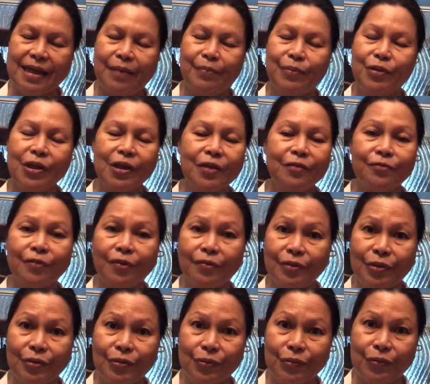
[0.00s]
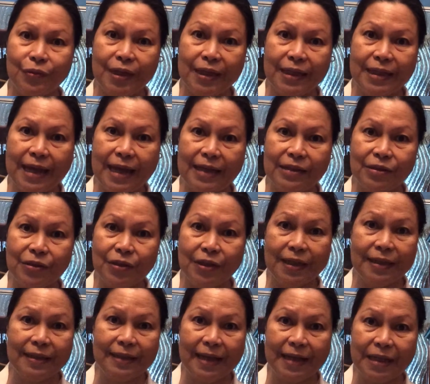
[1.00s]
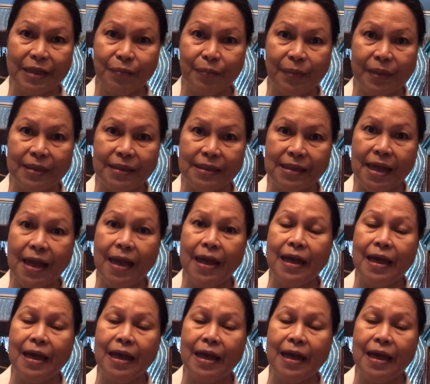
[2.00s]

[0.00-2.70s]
I'm looking forward to doing that, so that next month